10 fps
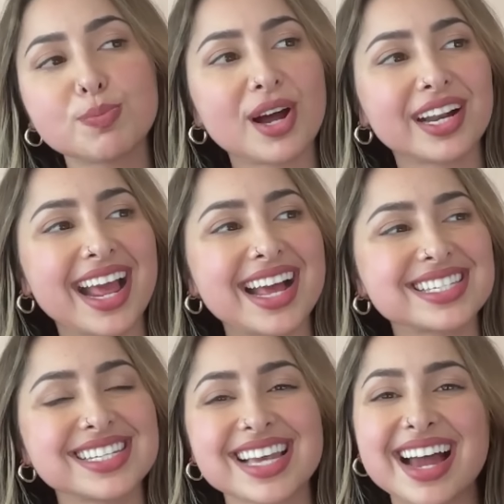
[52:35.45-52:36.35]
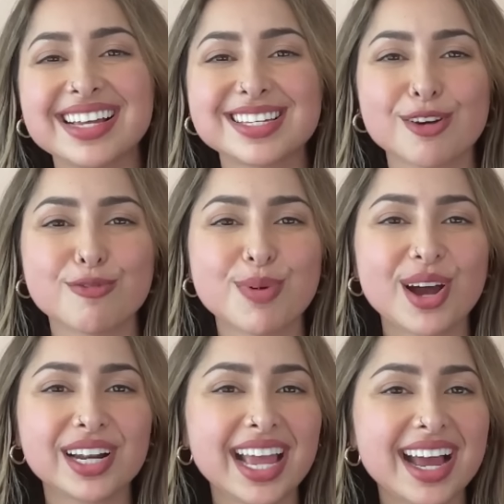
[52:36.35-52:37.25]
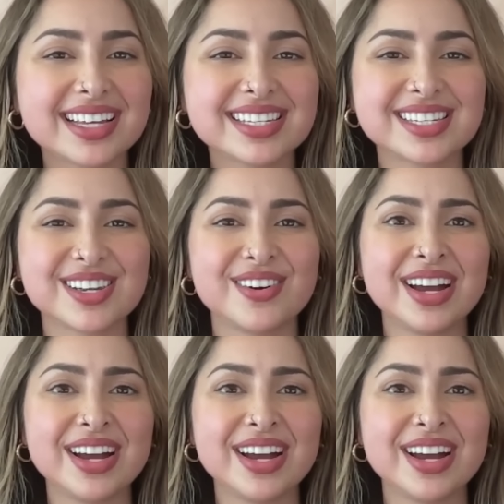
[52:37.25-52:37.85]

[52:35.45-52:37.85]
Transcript: Podcast is Highest Self Podcast. So,